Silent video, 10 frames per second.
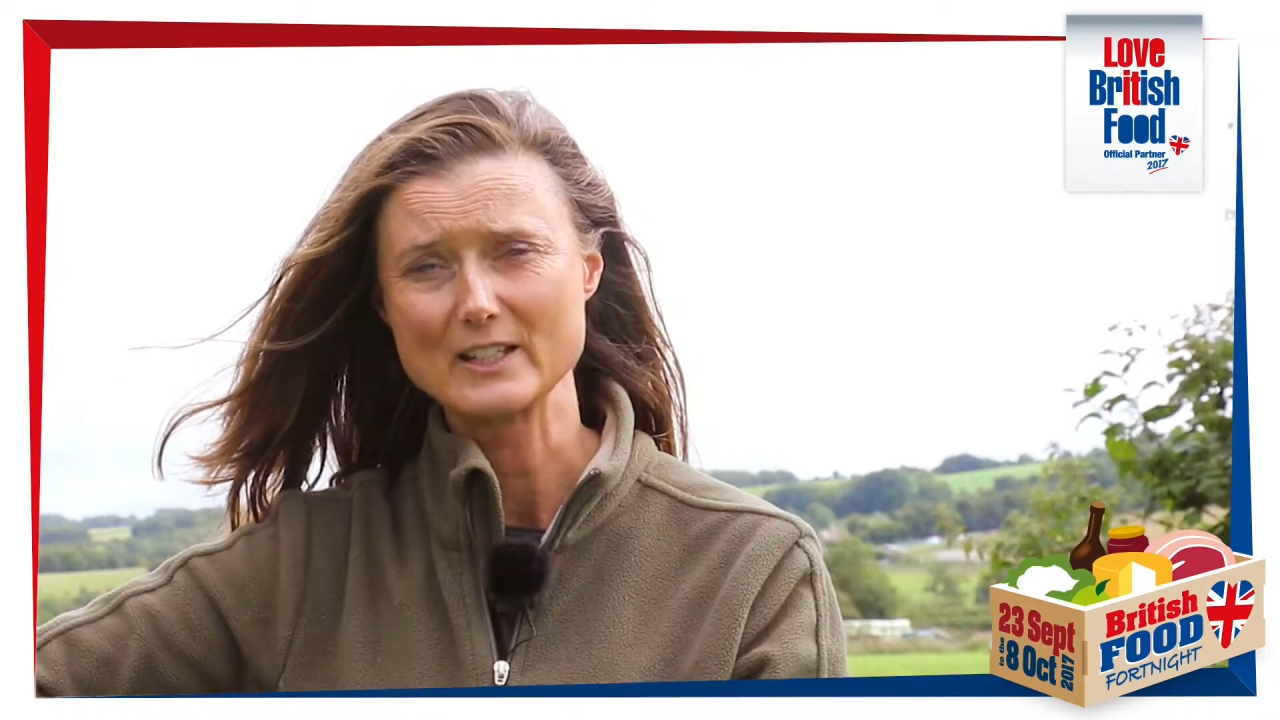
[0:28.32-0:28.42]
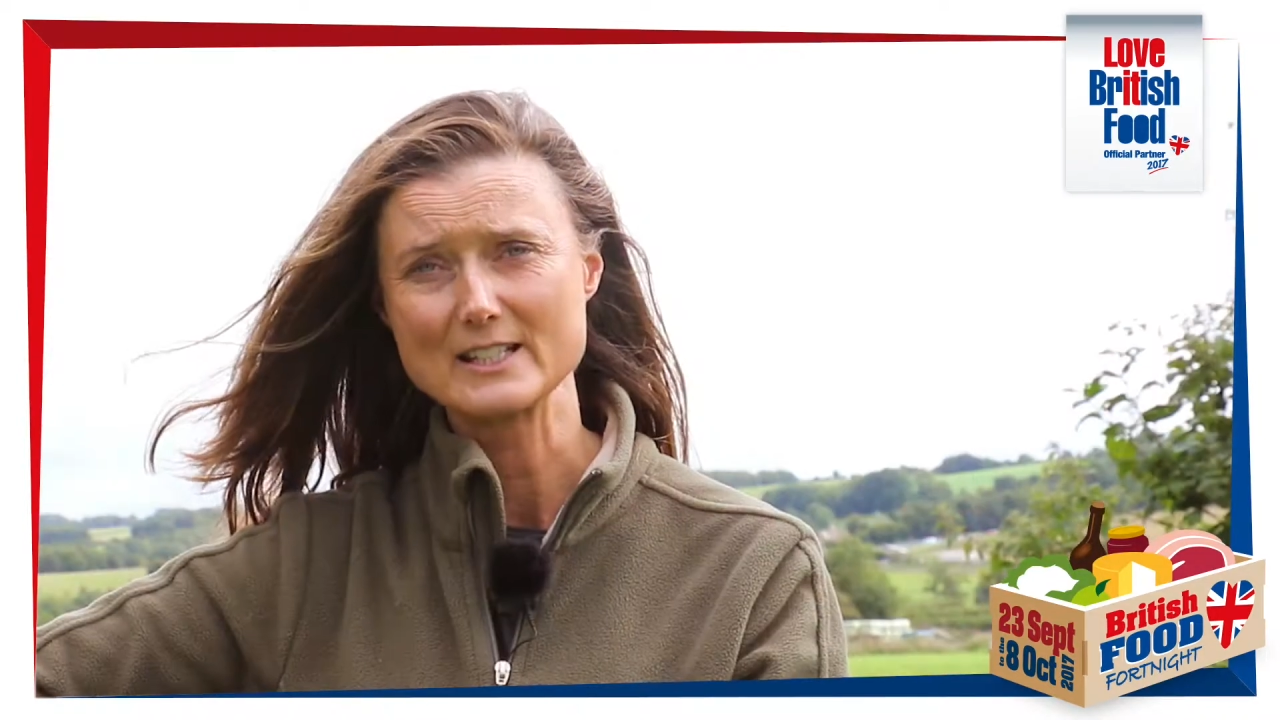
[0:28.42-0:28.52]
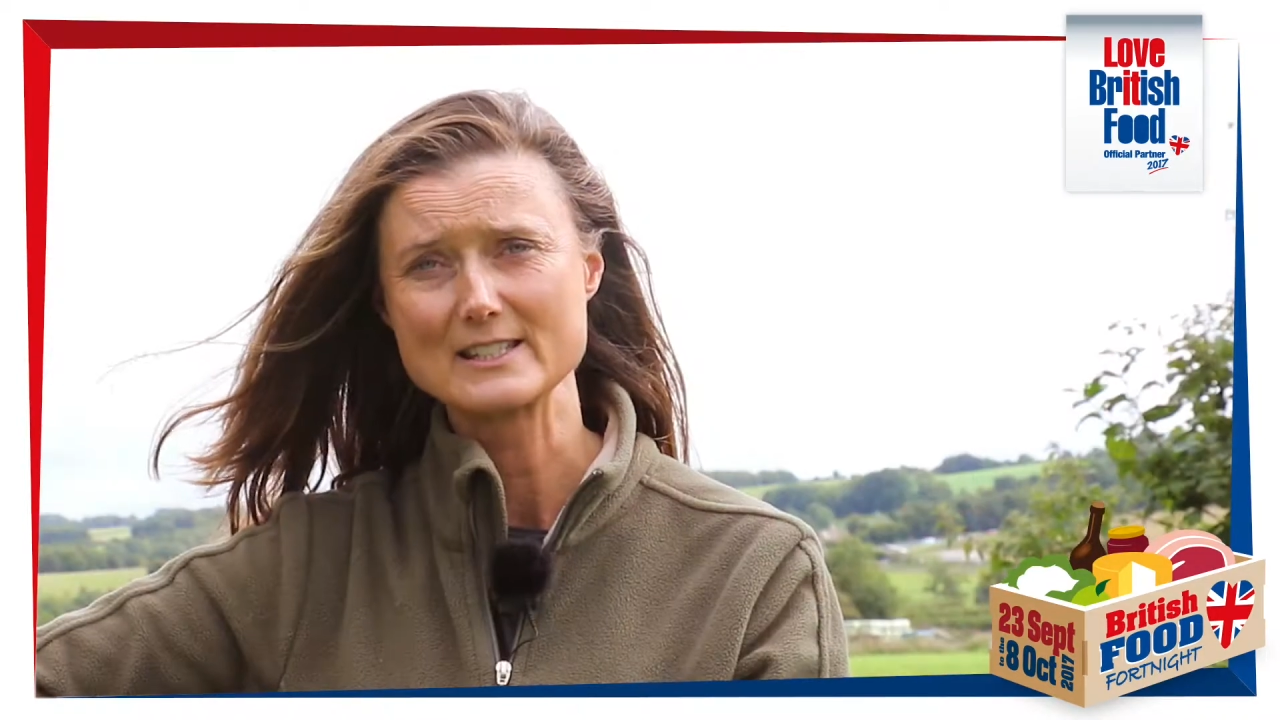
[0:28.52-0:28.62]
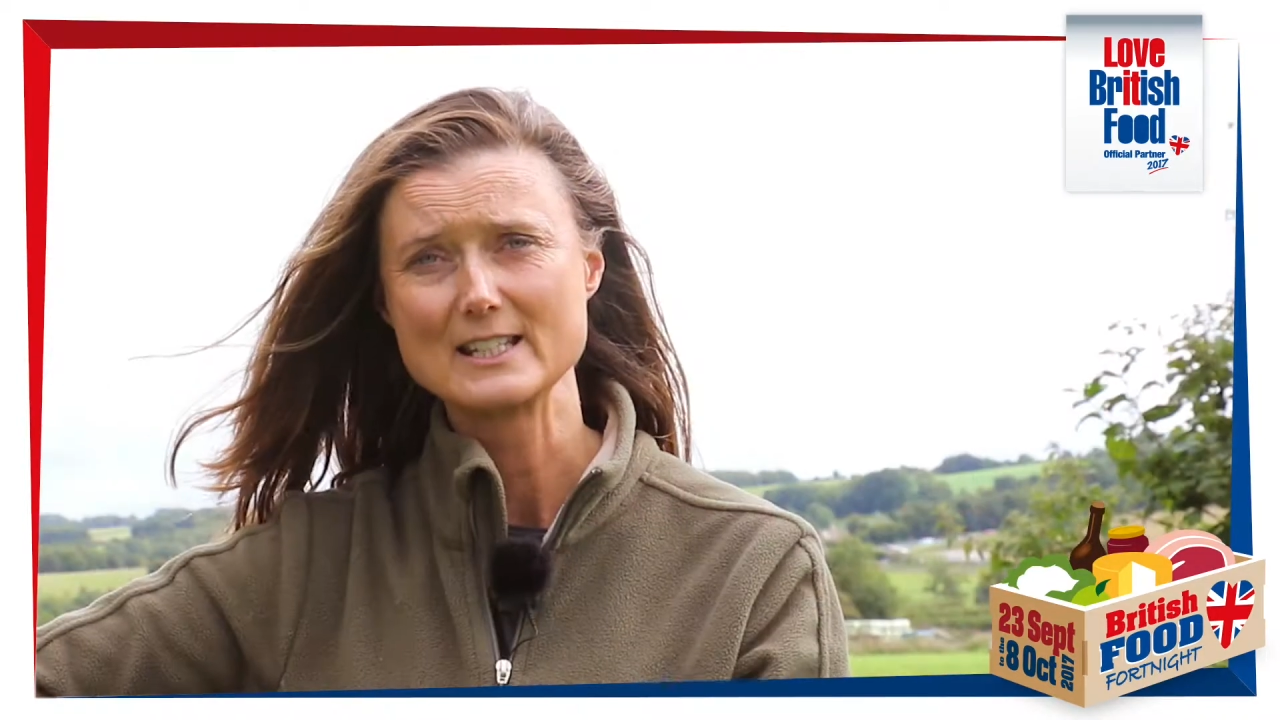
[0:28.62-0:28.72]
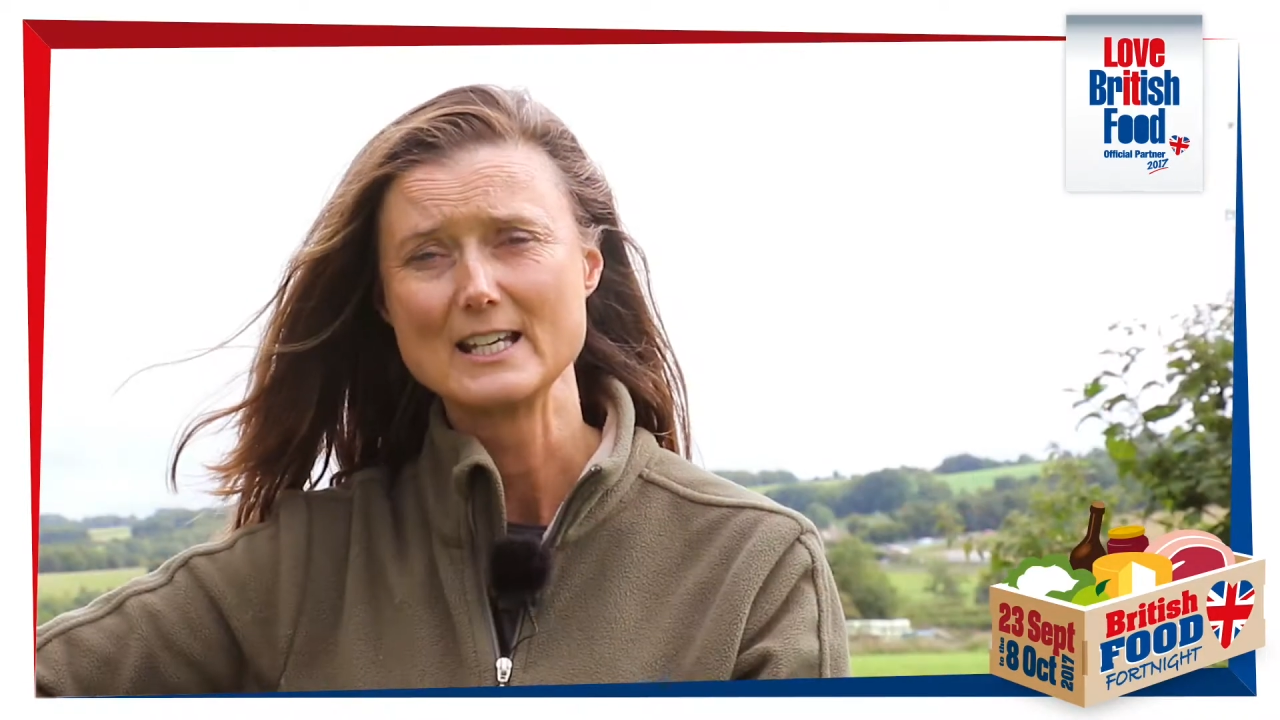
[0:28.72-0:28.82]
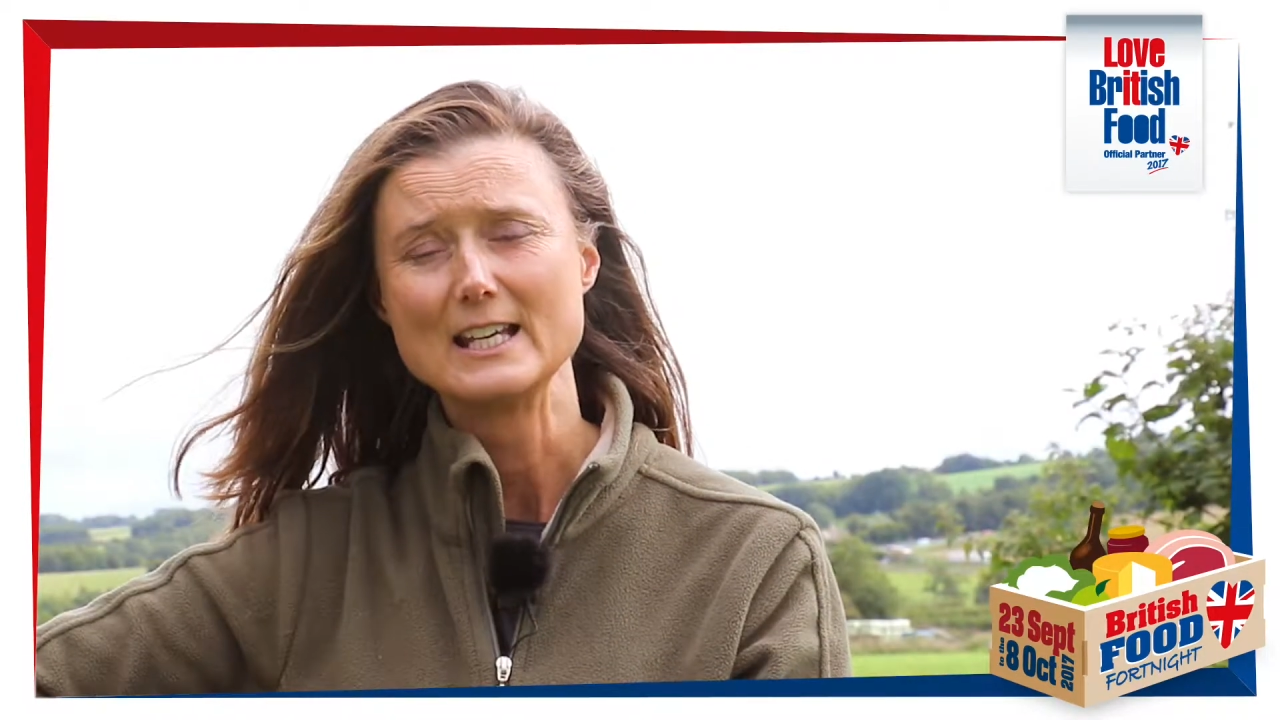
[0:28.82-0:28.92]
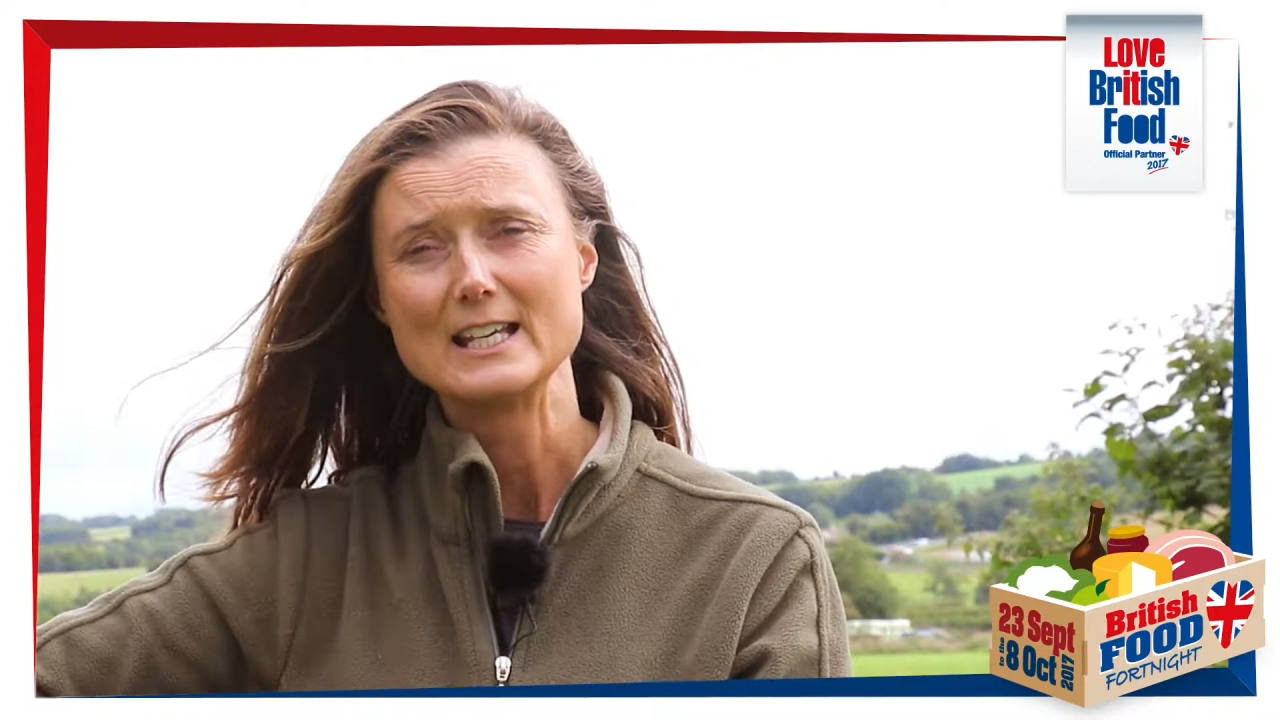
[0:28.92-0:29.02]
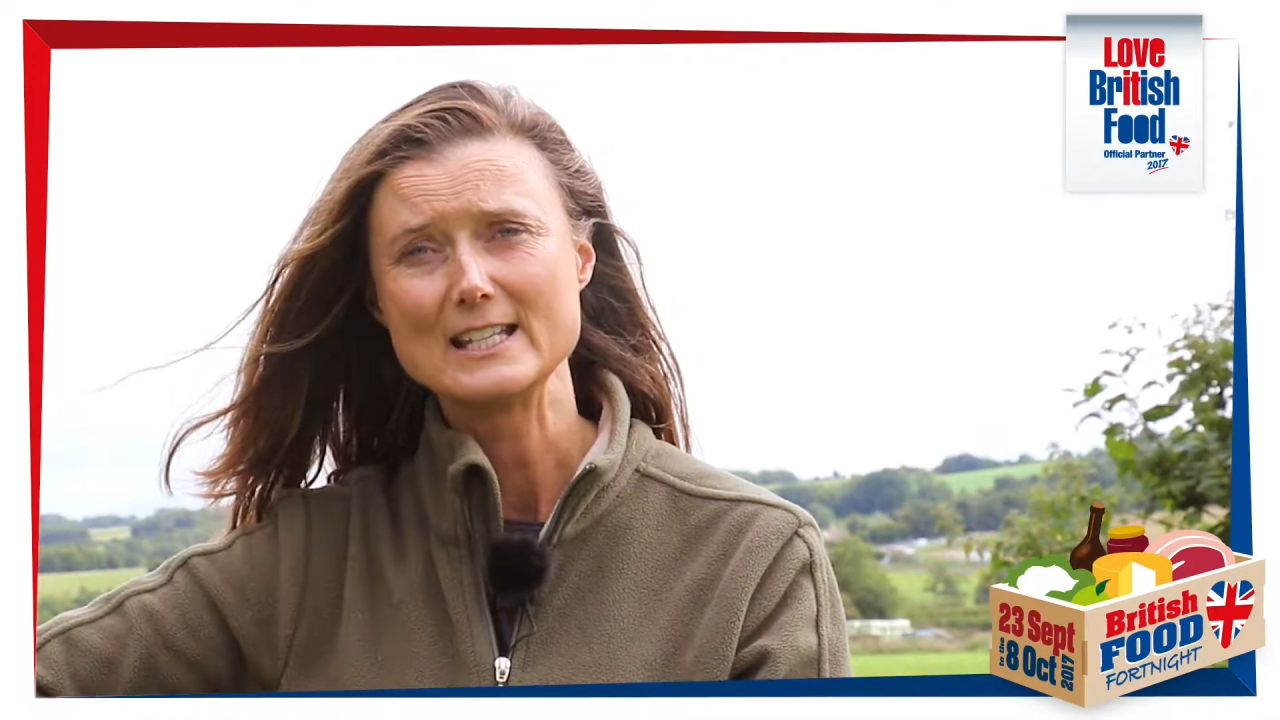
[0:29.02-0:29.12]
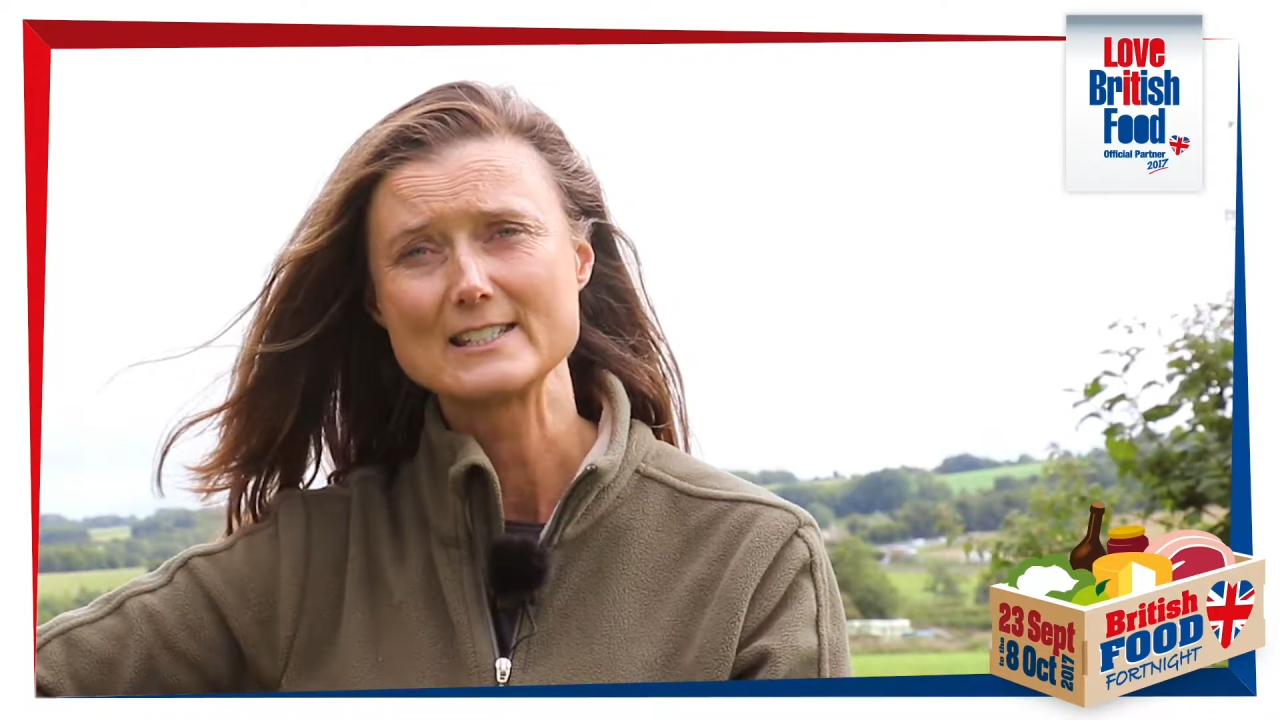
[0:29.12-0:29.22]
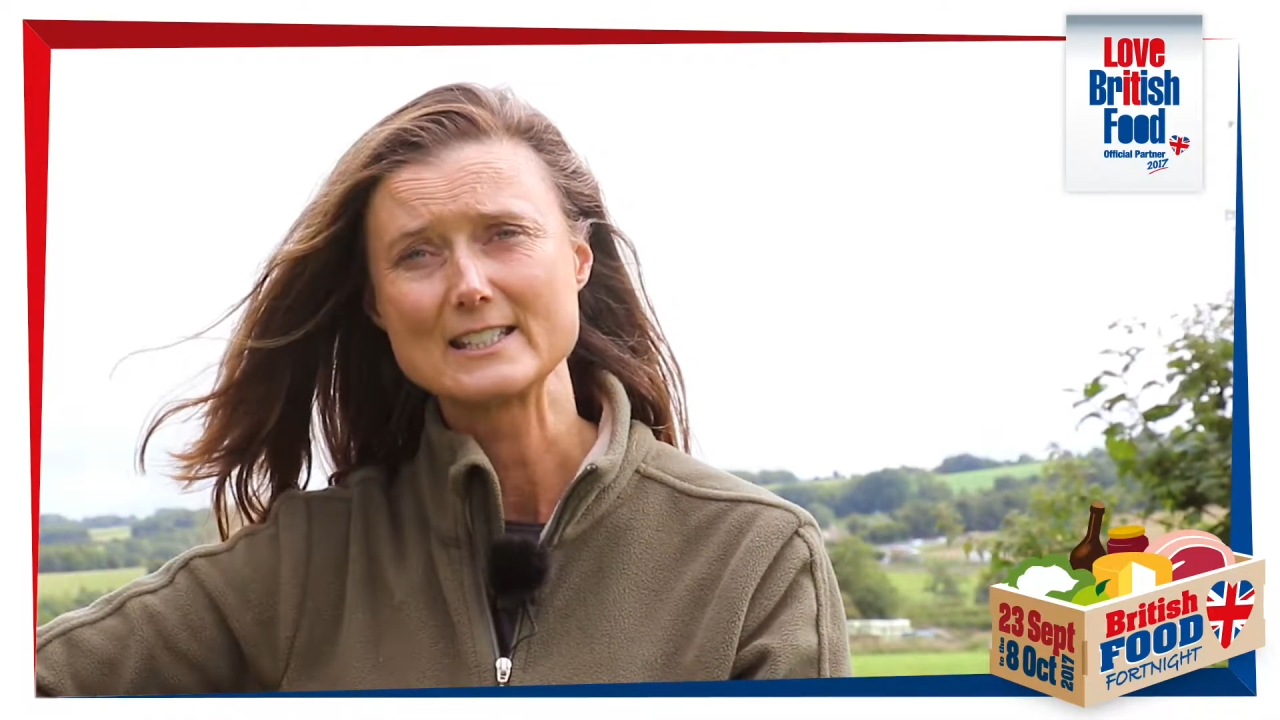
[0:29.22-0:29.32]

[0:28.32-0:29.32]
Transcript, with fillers: this is